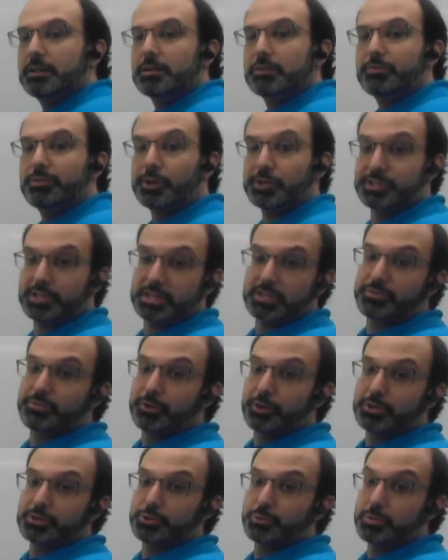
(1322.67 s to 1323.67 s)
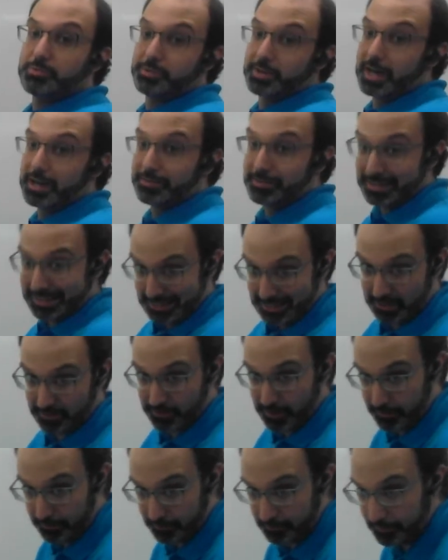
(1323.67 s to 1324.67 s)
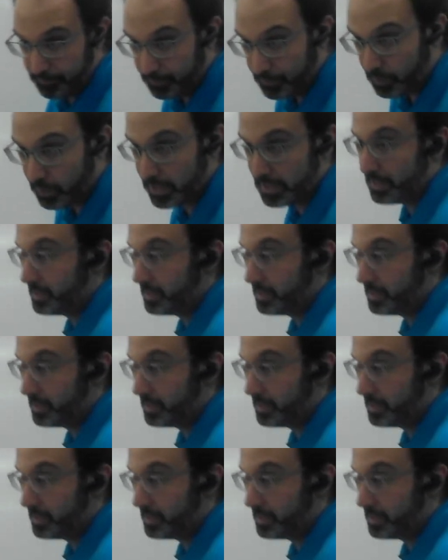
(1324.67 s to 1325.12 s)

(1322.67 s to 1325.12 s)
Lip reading: First things first, we've got the given, right?